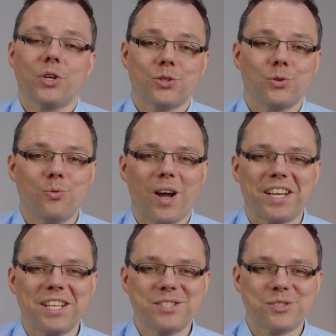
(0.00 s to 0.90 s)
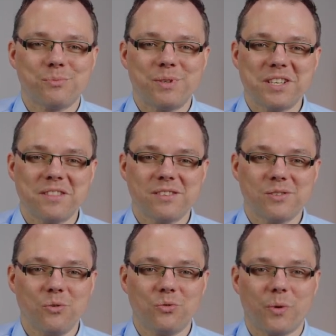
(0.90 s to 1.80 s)
to one instrument in the
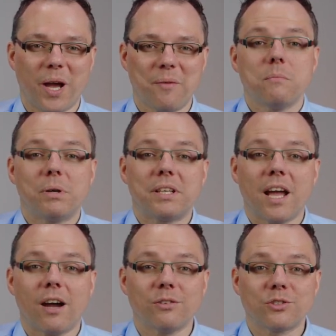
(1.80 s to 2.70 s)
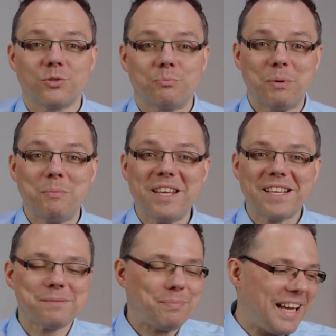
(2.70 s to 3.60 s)
software. But now it should be me
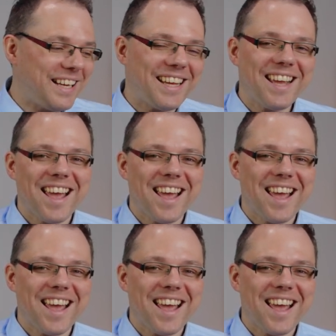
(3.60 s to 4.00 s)
explaining